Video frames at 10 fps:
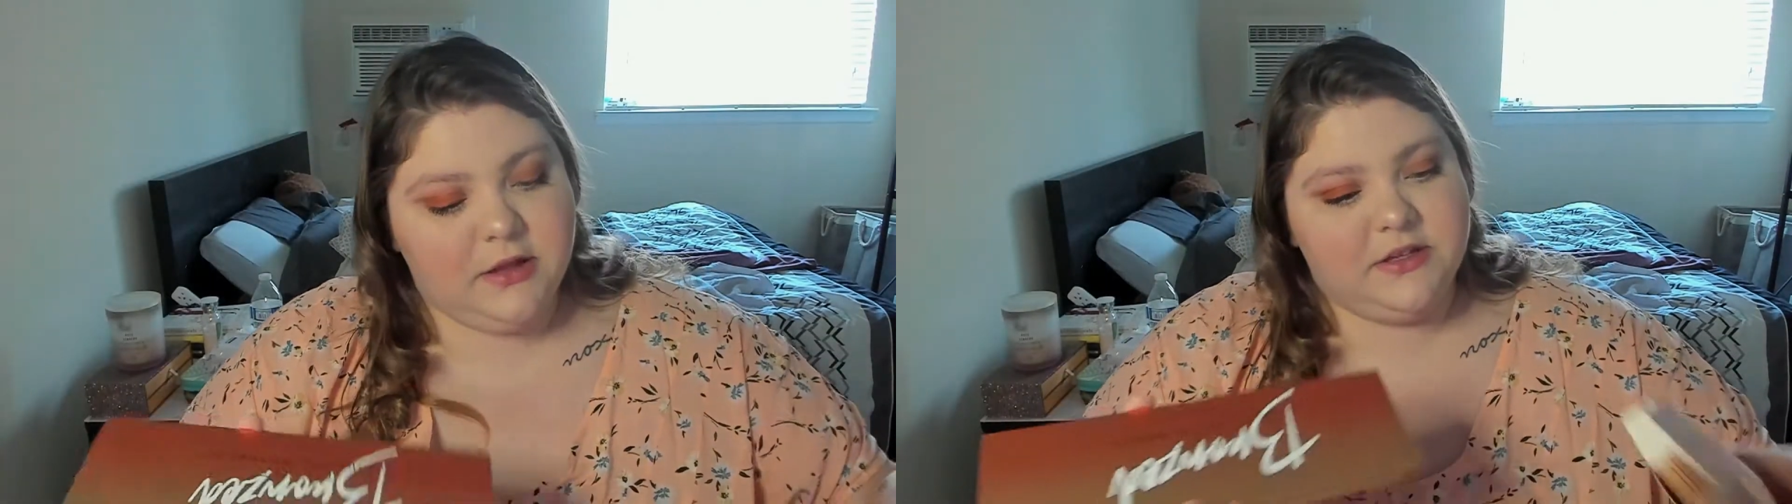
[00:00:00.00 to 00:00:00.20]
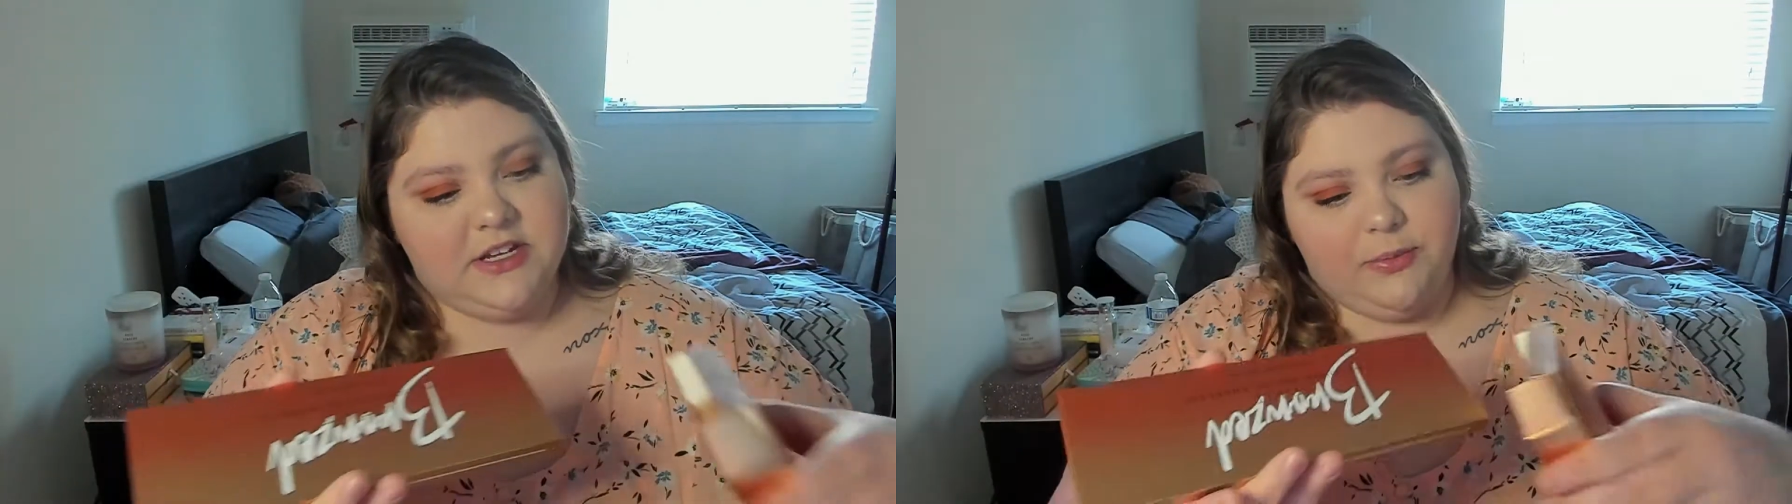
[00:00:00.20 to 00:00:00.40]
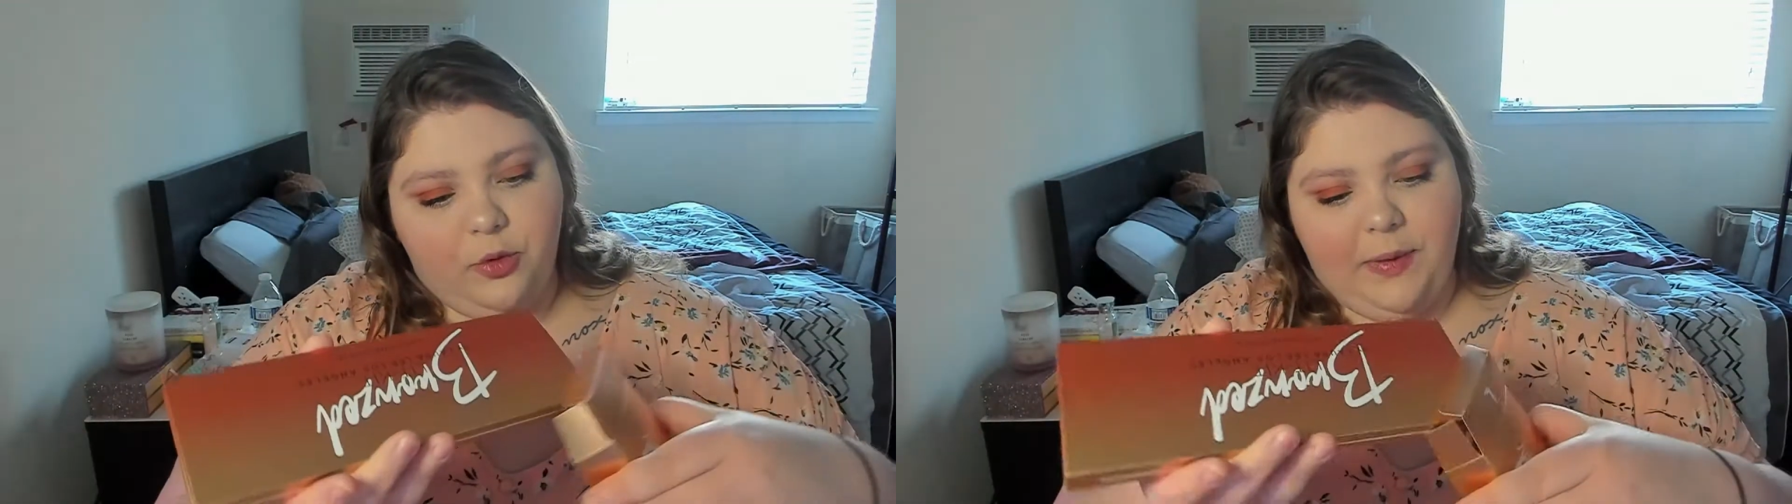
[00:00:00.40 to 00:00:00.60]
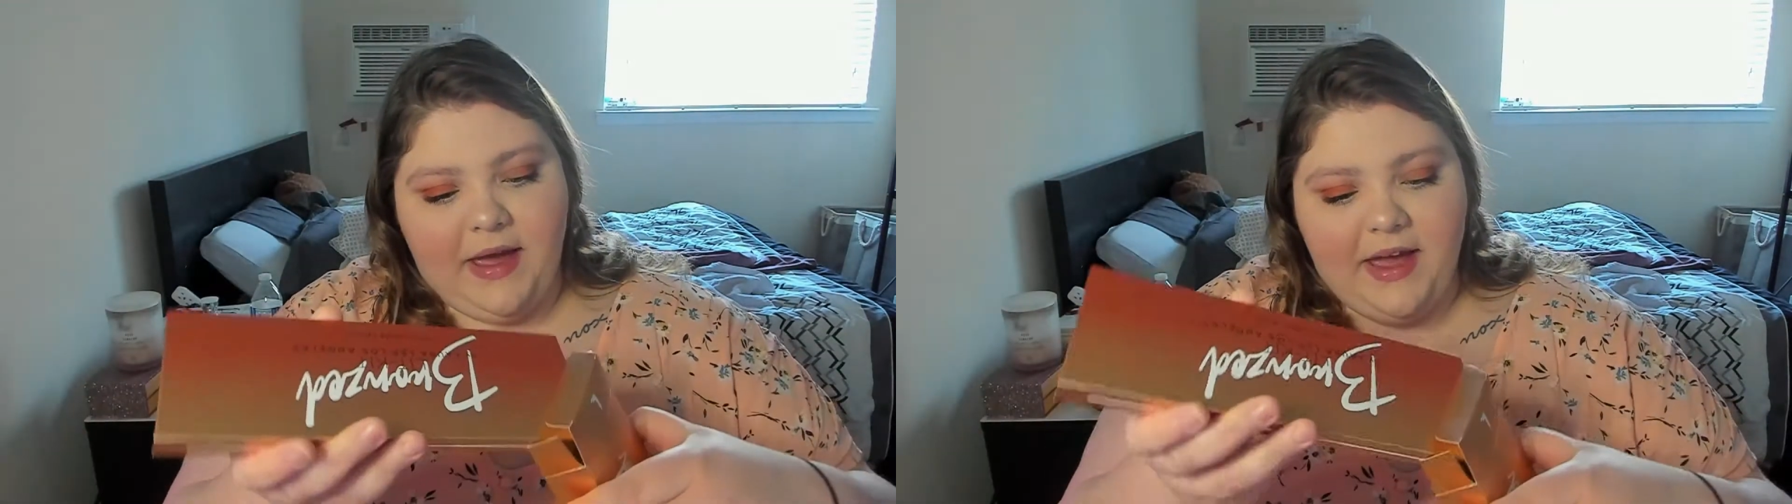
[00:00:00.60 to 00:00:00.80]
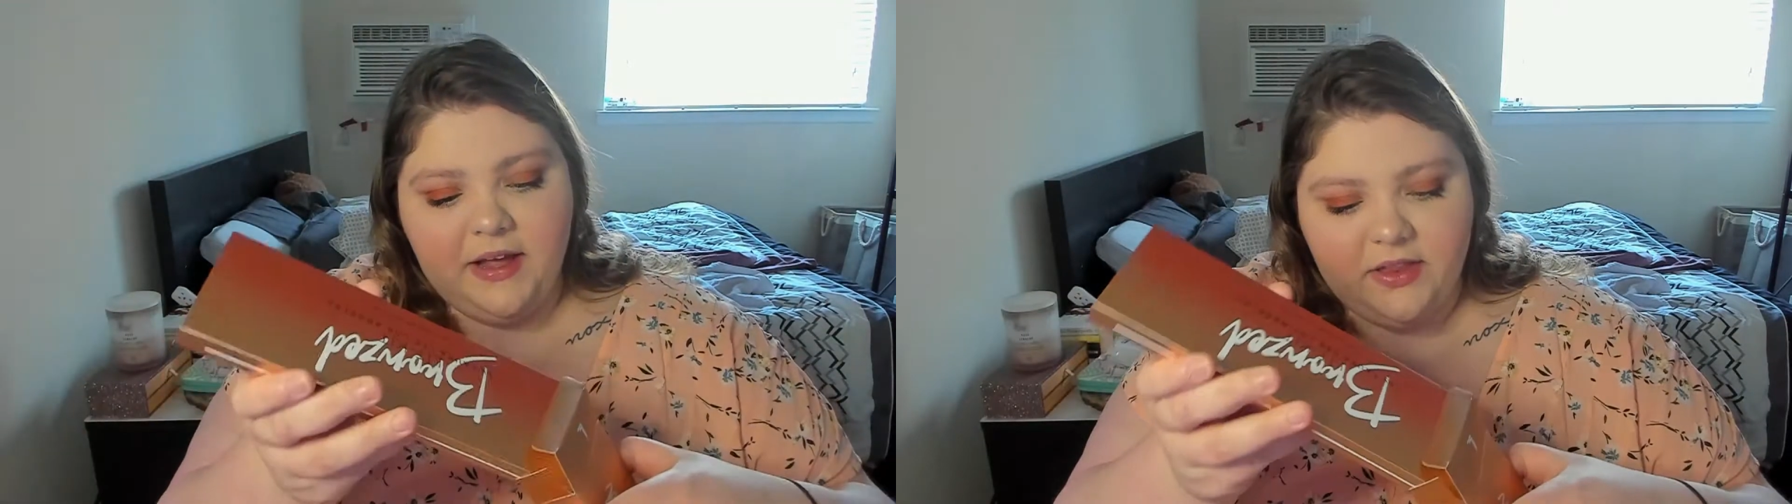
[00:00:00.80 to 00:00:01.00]
double
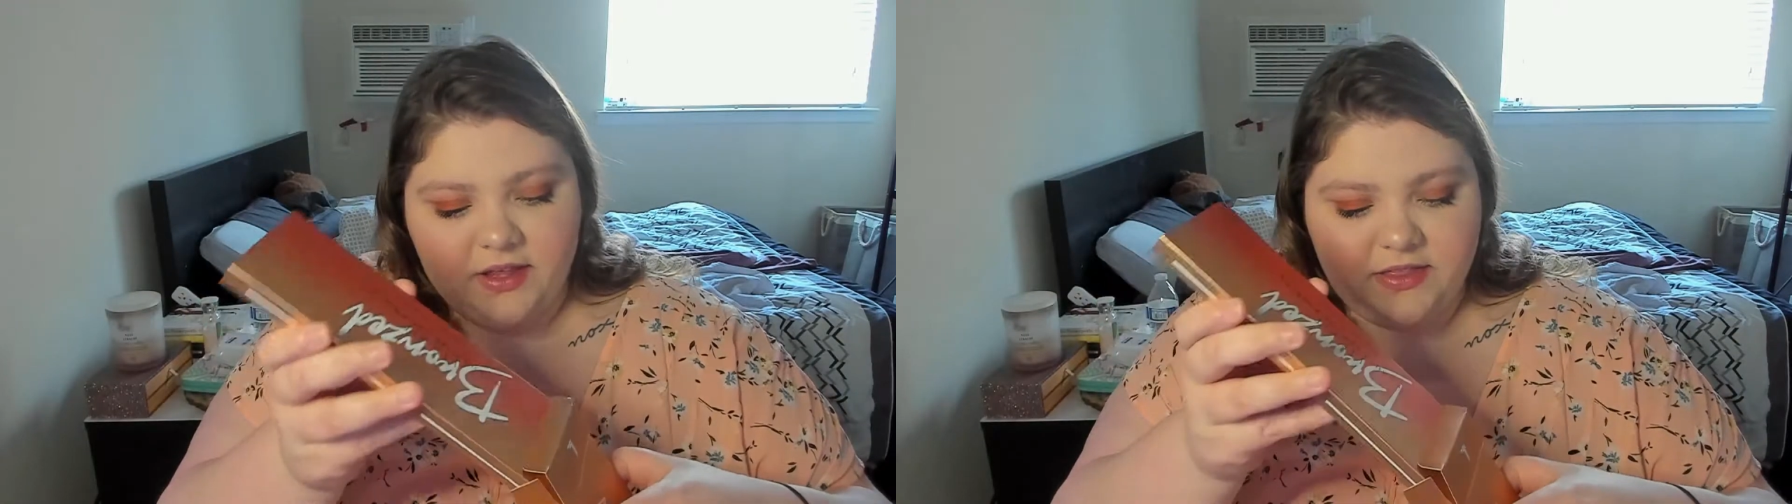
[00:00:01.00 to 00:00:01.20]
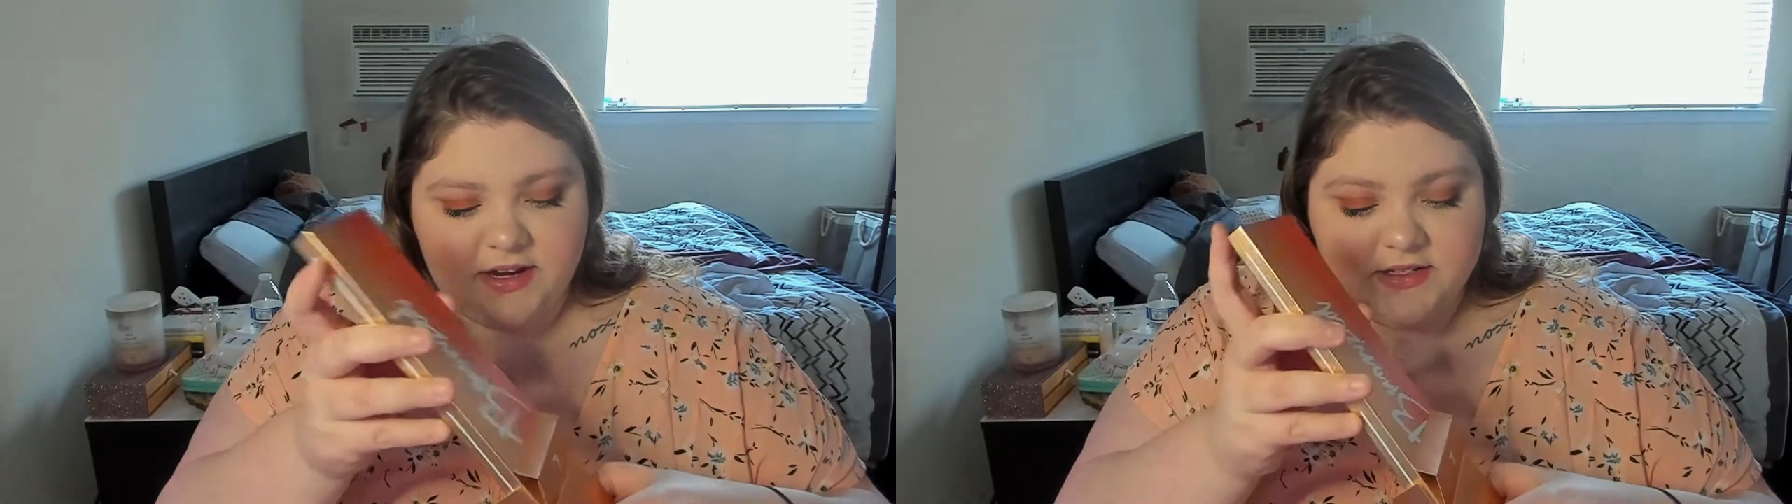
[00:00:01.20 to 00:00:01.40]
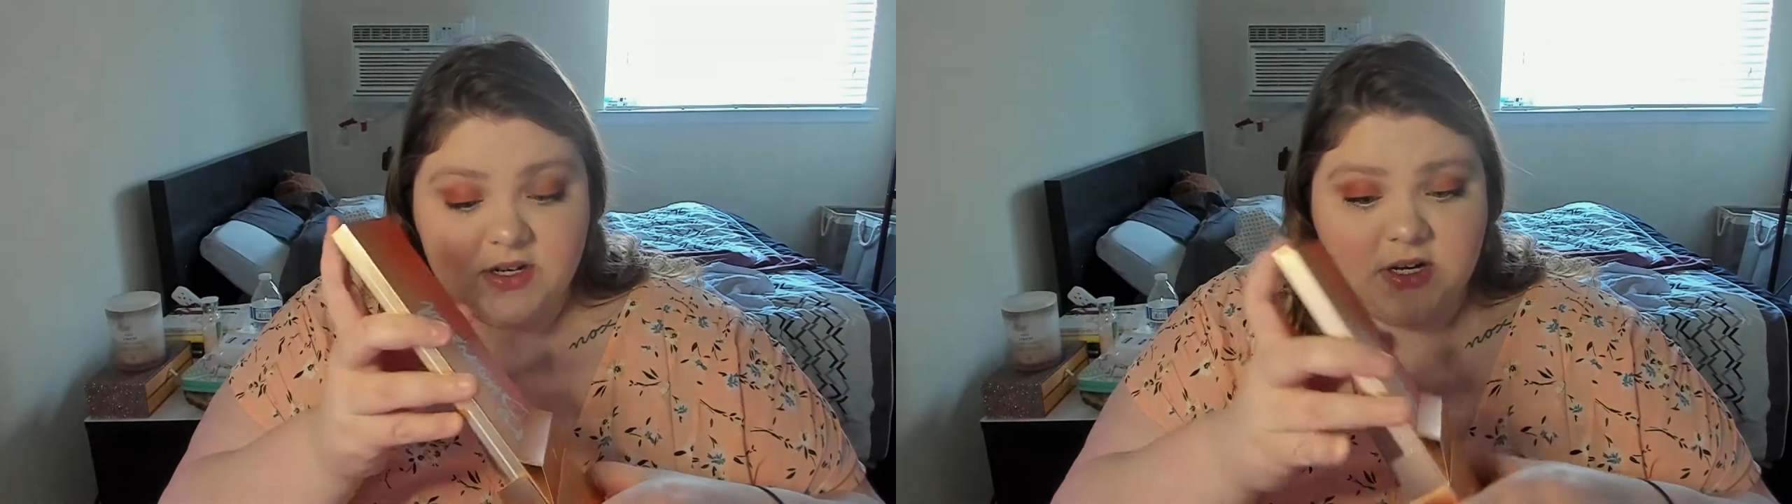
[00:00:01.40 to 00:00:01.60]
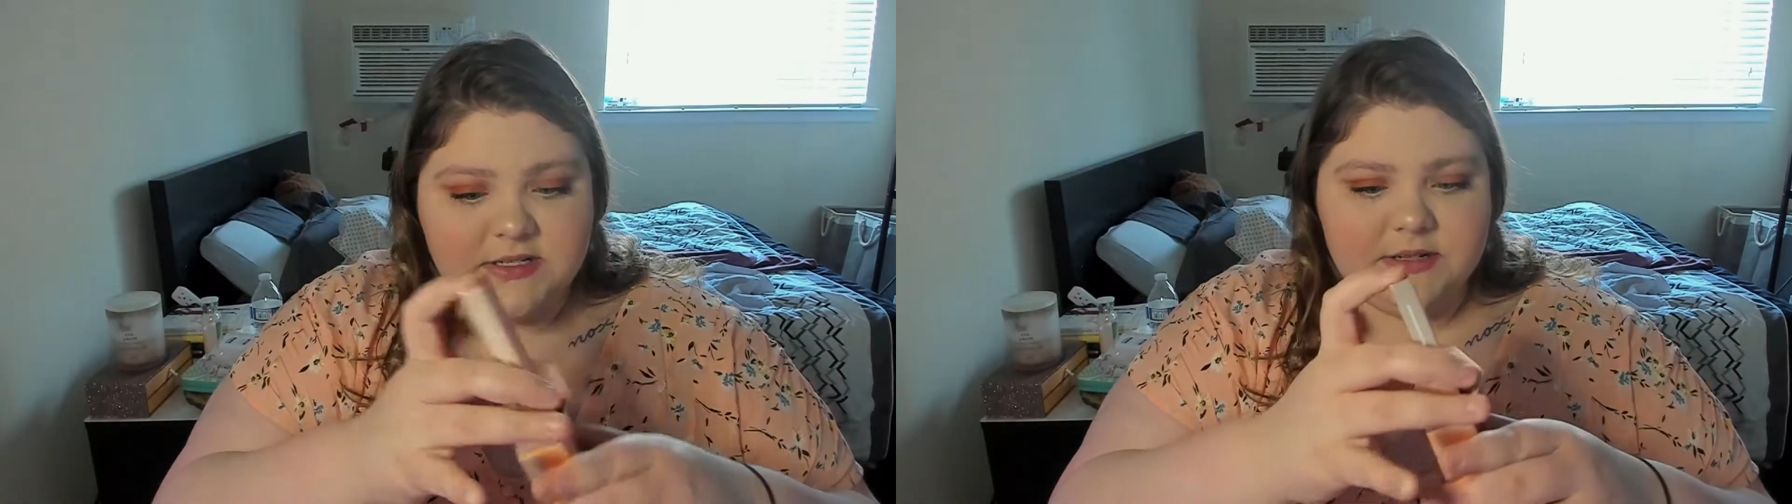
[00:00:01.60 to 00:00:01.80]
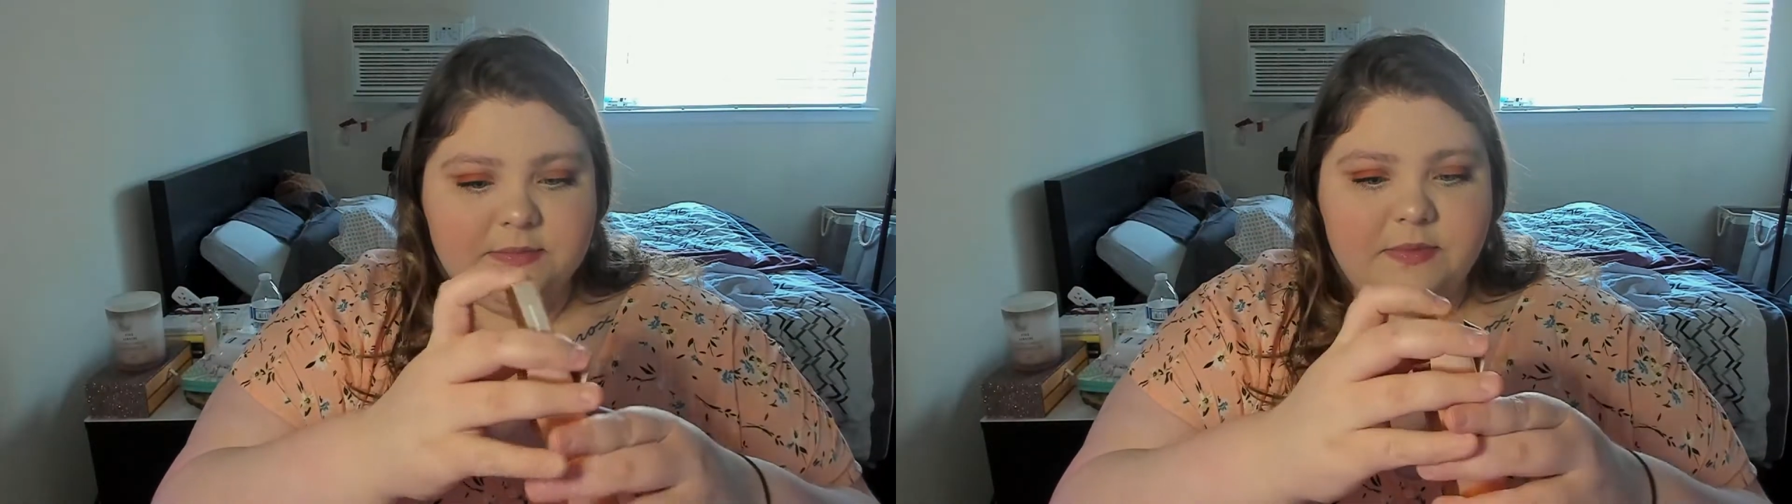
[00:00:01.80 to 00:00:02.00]
pack. Like, that is awesome.